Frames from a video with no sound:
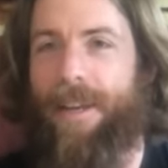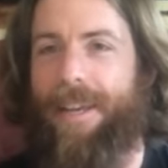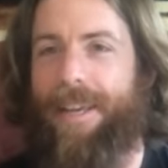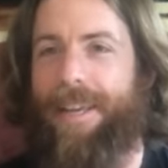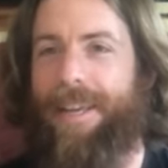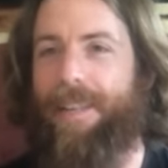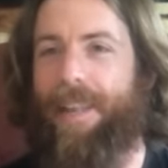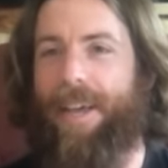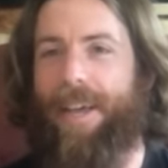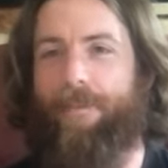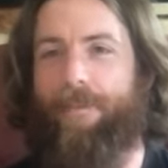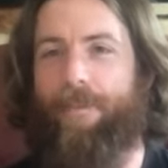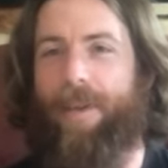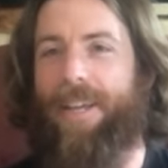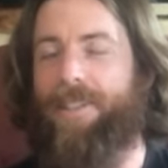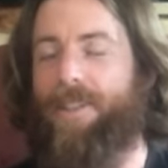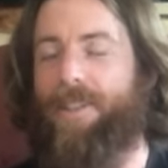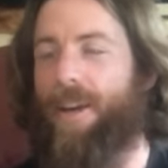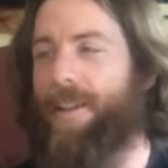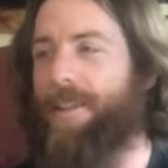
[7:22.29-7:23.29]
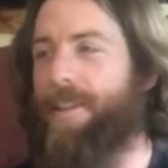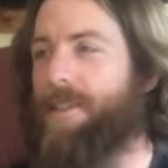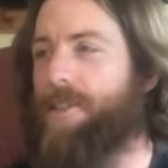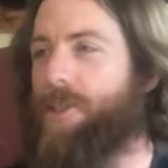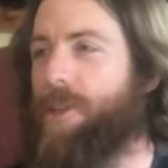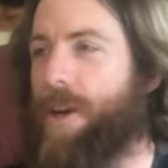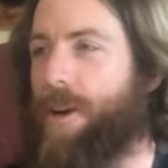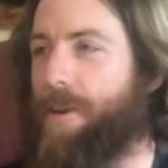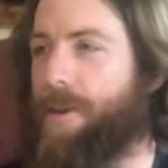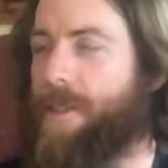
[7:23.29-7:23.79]
He like makes all these
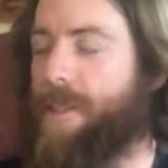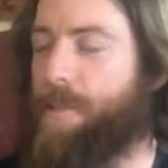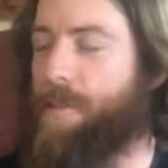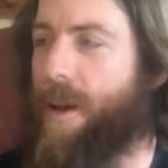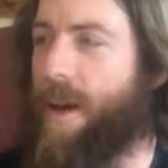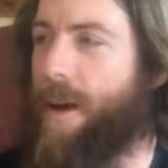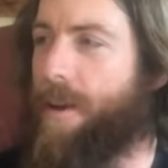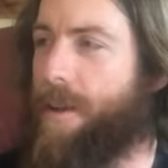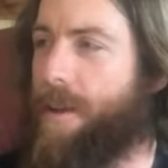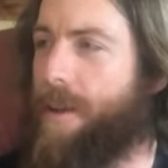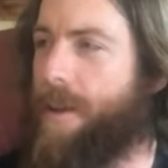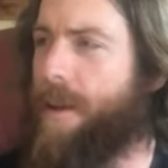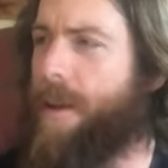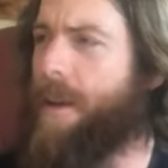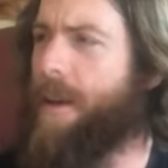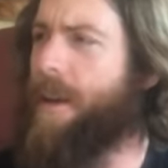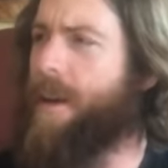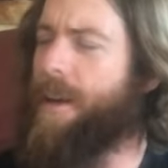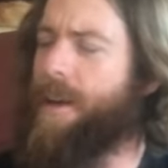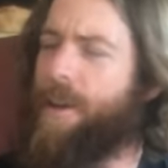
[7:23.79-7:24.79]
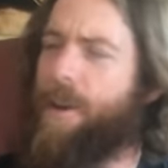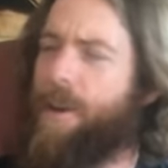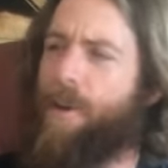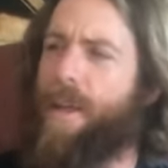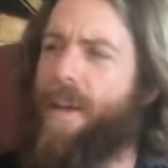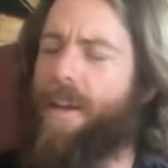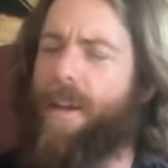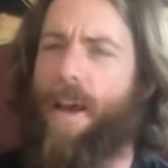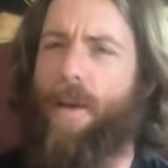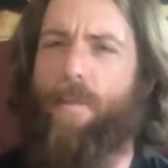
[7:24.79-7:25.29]
jokes about,
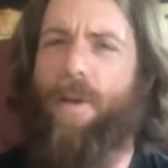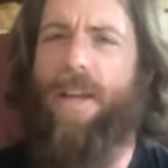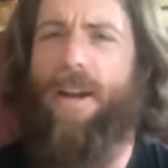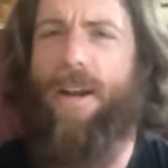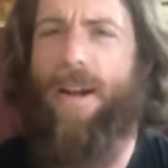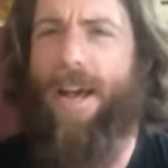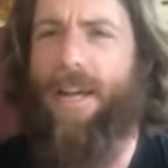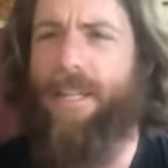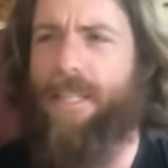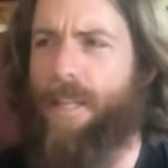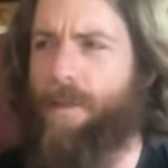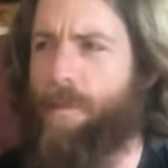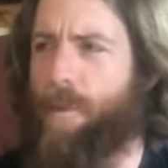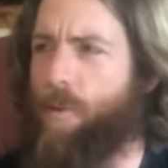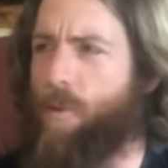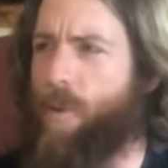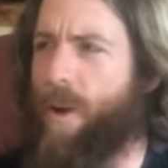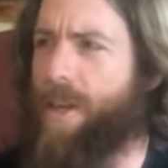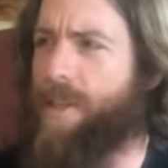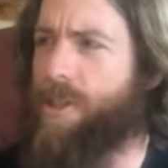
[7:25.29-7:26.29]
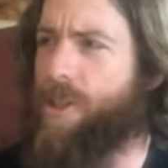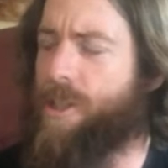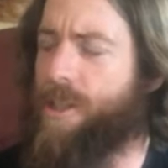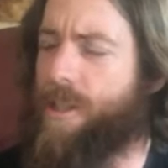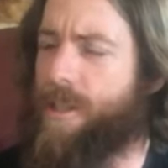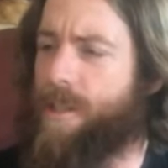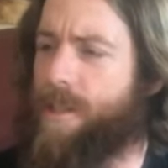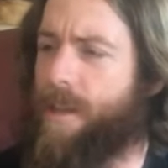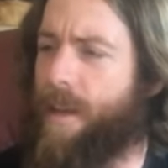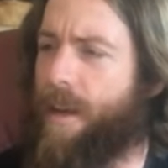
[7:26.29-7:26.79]
they come in and ask him a question.
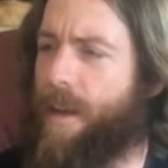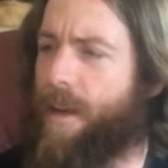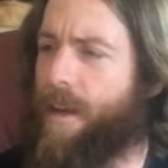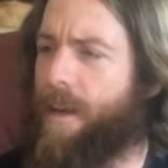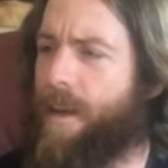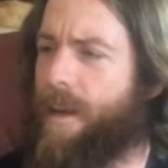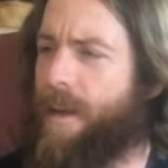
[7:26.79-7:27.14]
He's like,